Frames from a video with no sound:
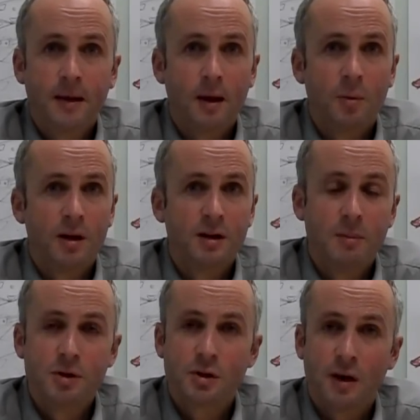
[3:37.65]
and we can
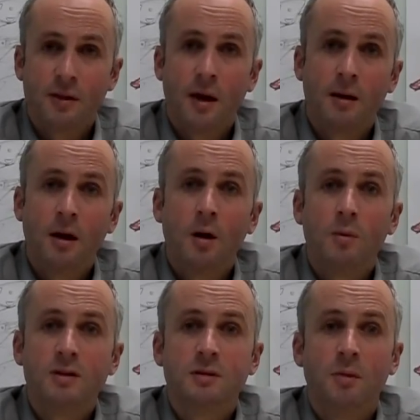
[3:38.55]
demonstrate that
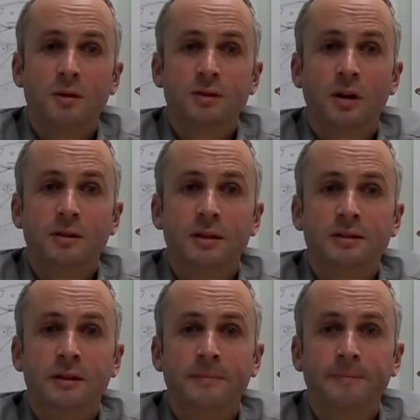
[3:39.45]
with some on-site
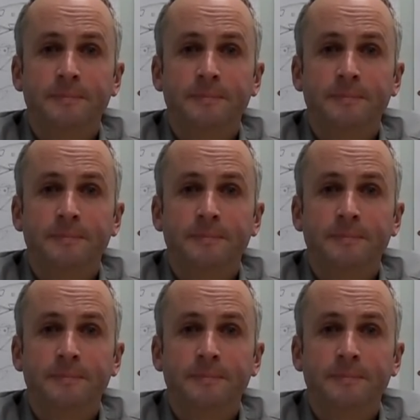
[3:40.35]
testing.